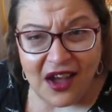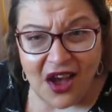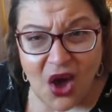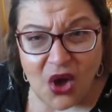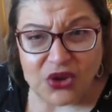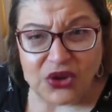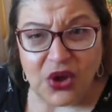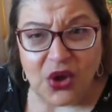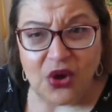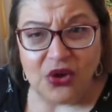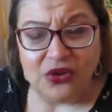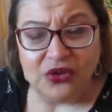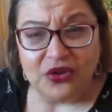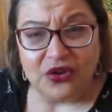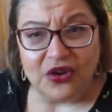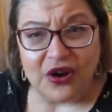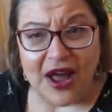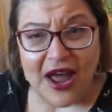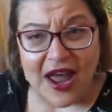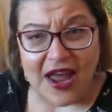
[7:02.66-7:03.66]
Oh, don't
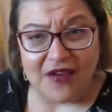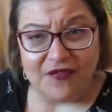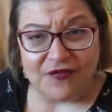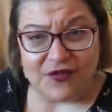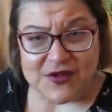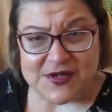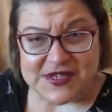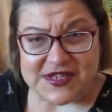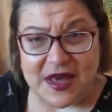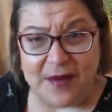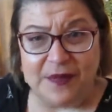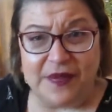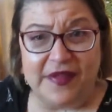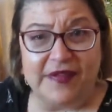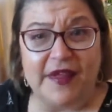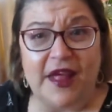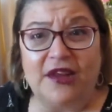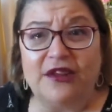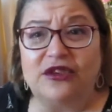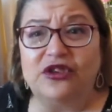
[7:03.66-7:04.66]
cry for
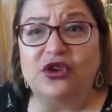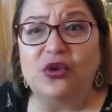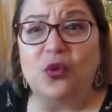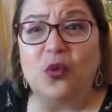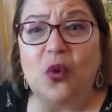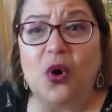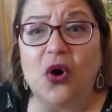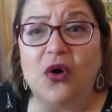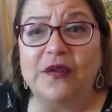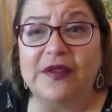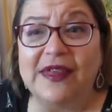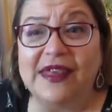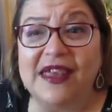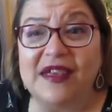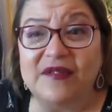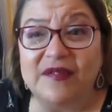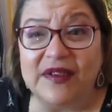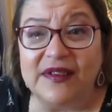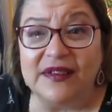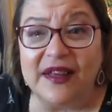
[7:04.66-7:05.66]
something that you won't
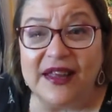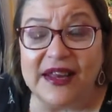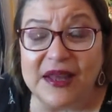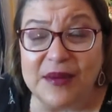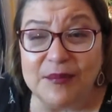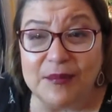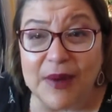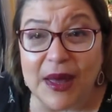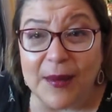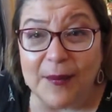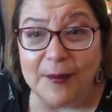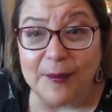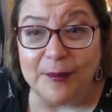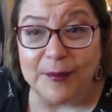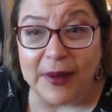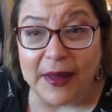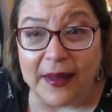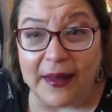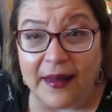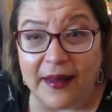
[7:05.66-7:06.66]
even
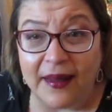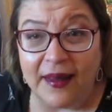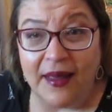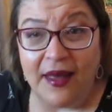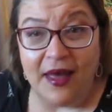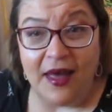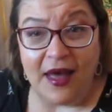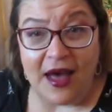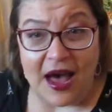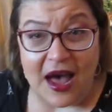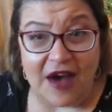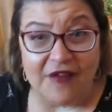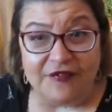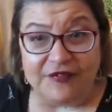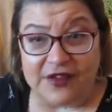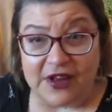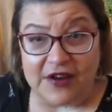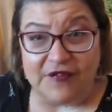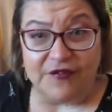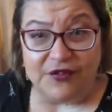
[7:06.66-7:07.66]
remember
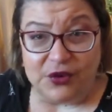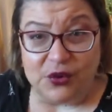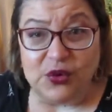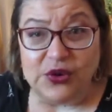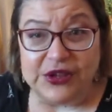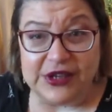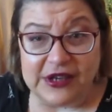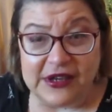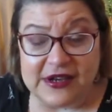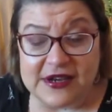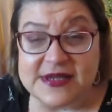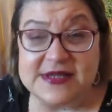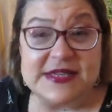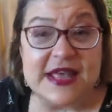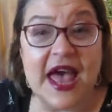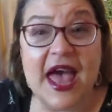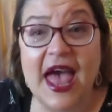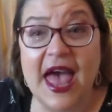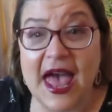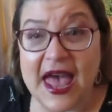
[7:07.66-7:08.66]
after a few
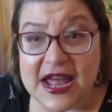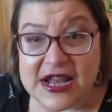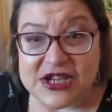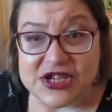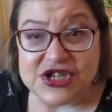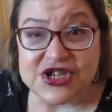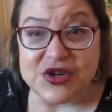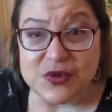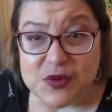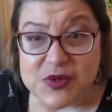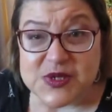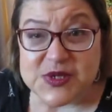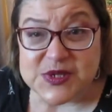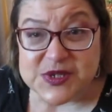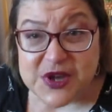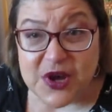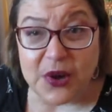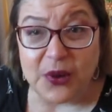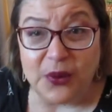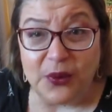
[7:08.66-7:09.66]
years." And she was
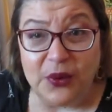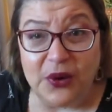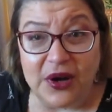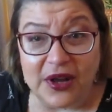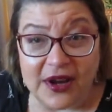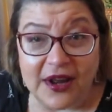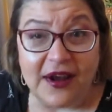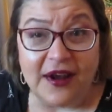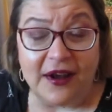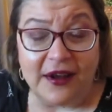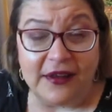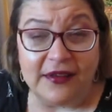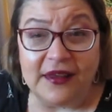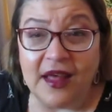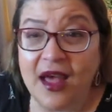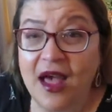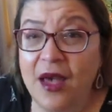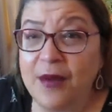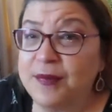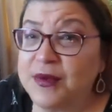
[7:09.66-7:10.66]
so right,
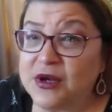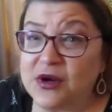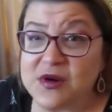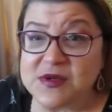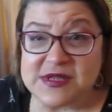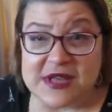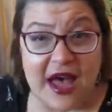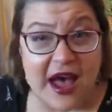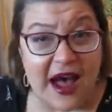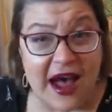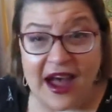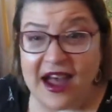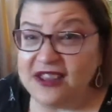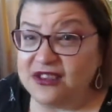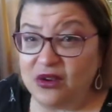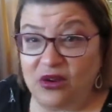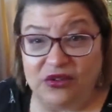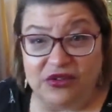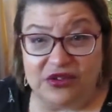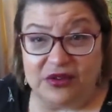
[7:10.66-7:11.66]
because I
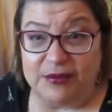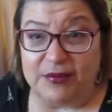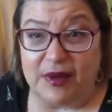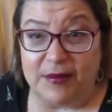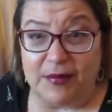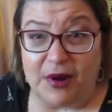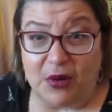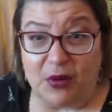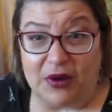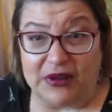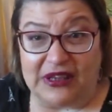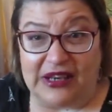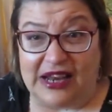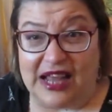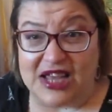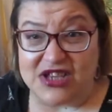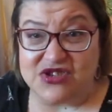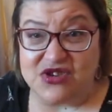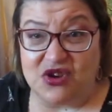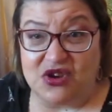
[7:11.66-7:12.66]
don't remember what
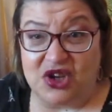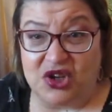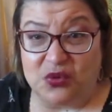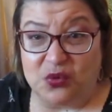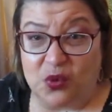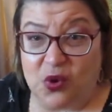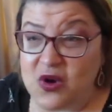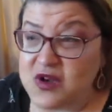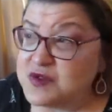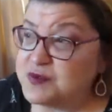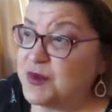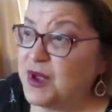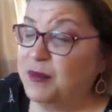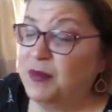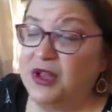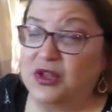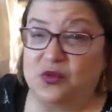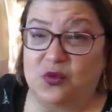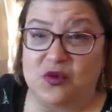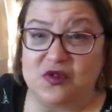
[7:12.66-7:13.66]
lesson it was.
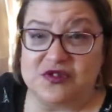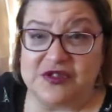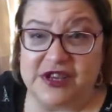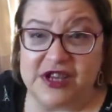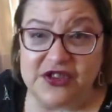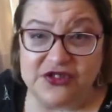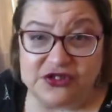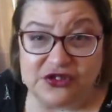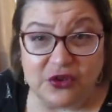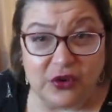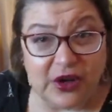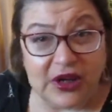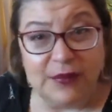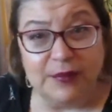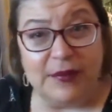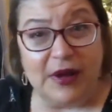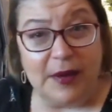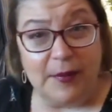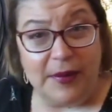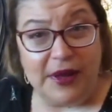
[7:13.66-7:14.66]
Maybe it was history,
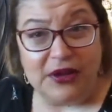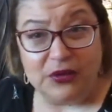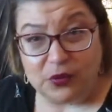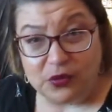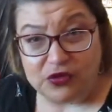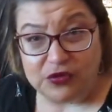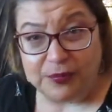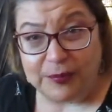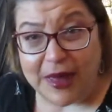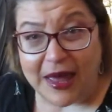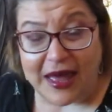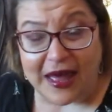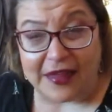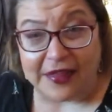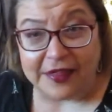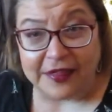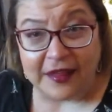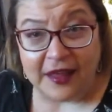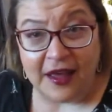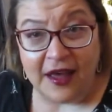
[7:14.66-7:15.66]
maybe it was
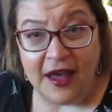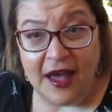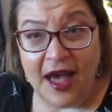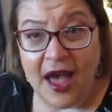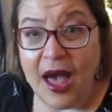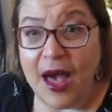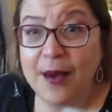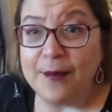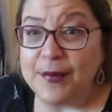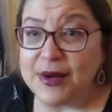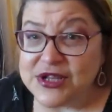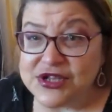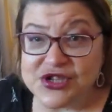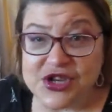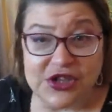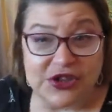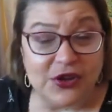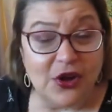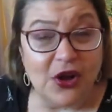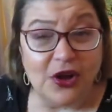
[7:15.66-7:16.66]
math. But
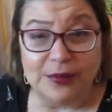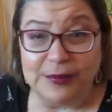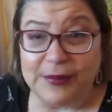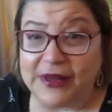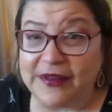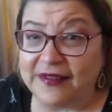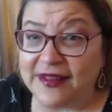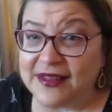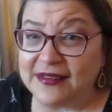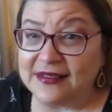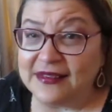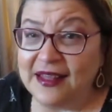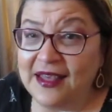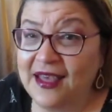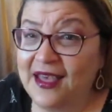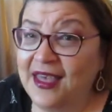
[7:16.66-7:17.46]
she told me that